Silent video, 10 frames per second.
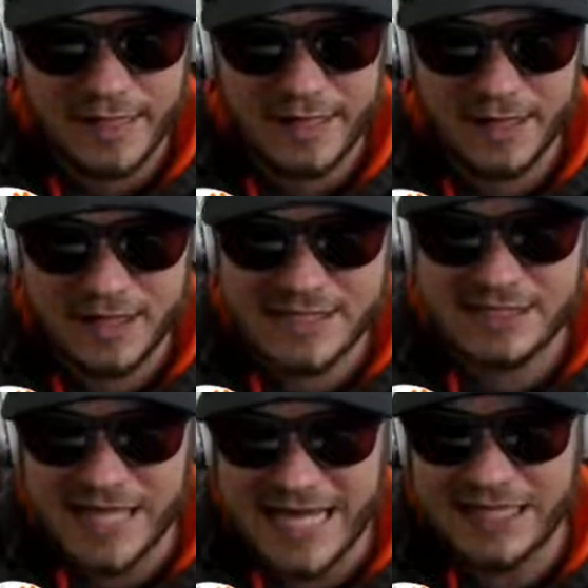is
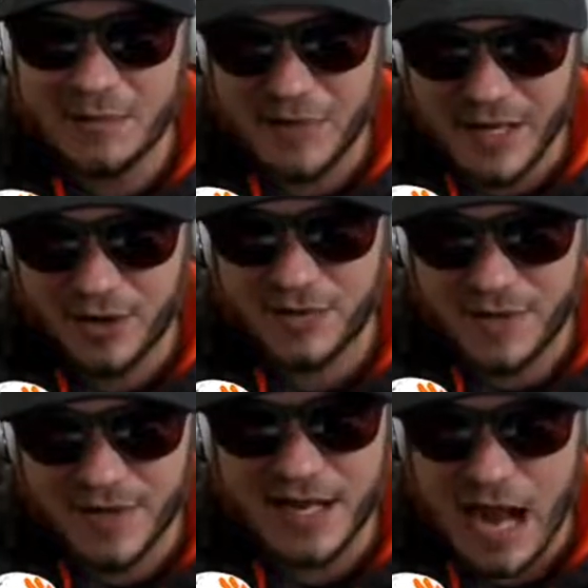slightly bigger
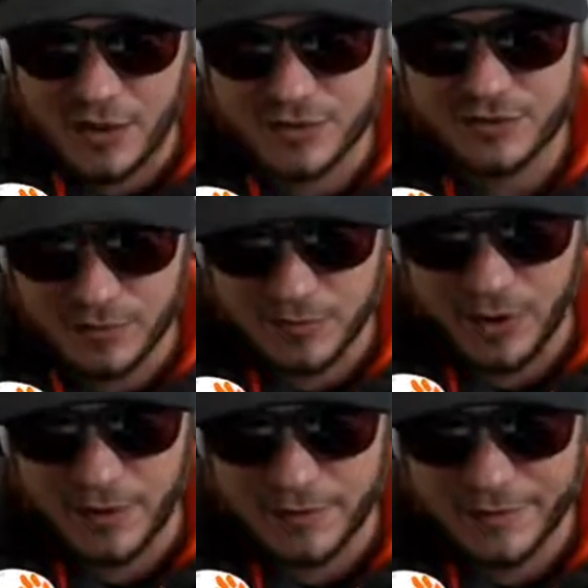than the college
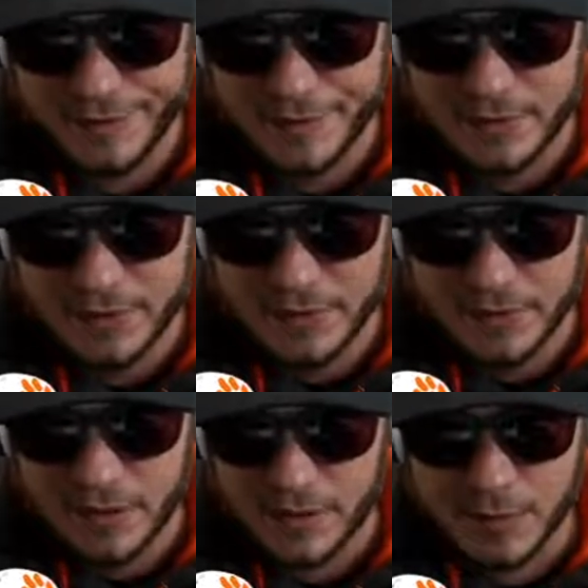football.
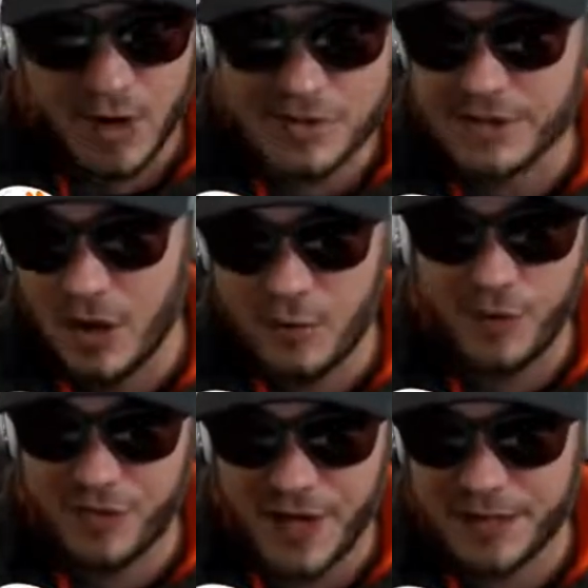The most notable
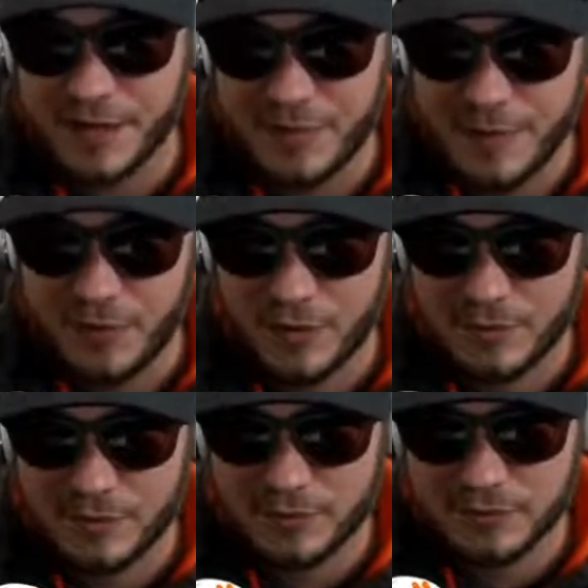thing that people
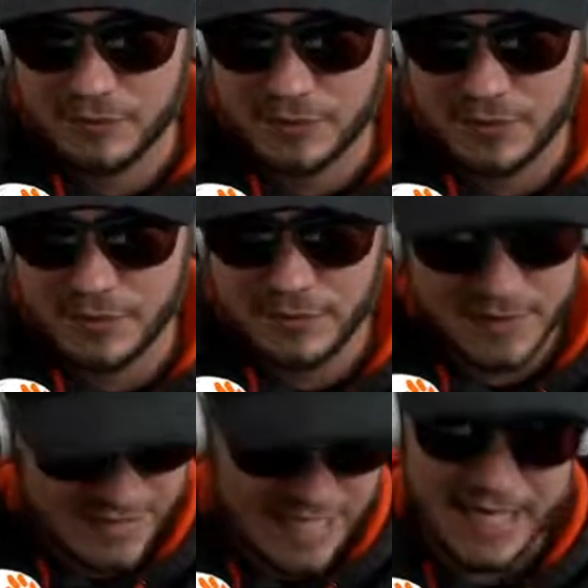
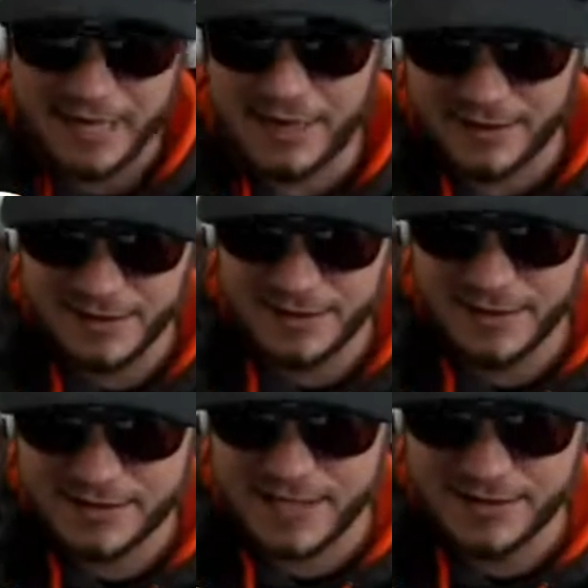see
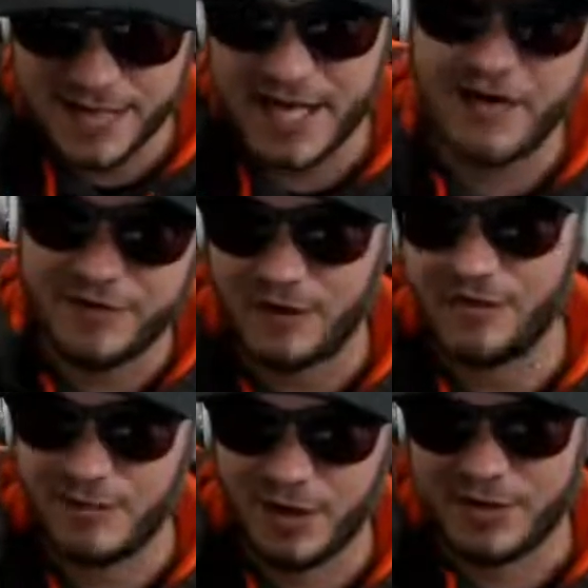is that the NFL
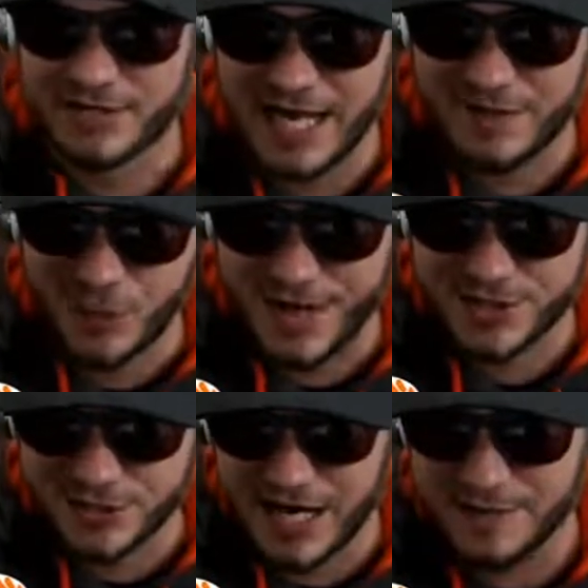football doesn't have the white
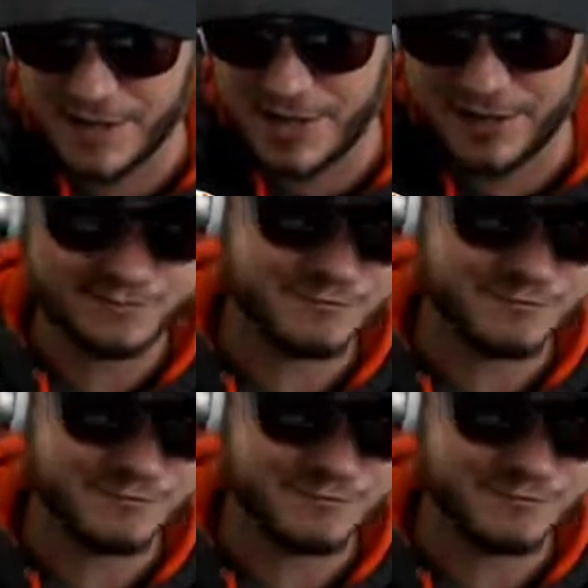stripes on it